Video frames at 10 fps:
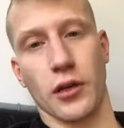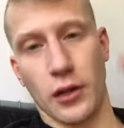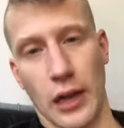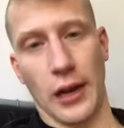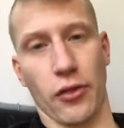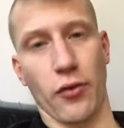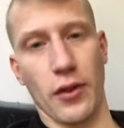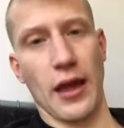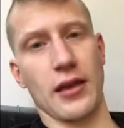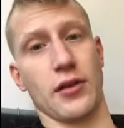You can kind of throw
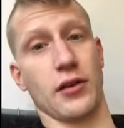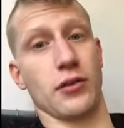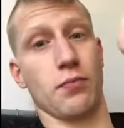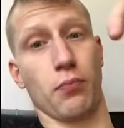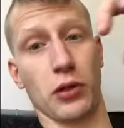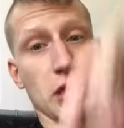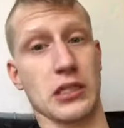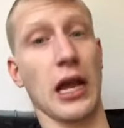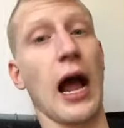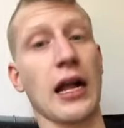that. You can put the
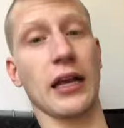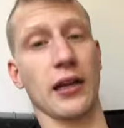sock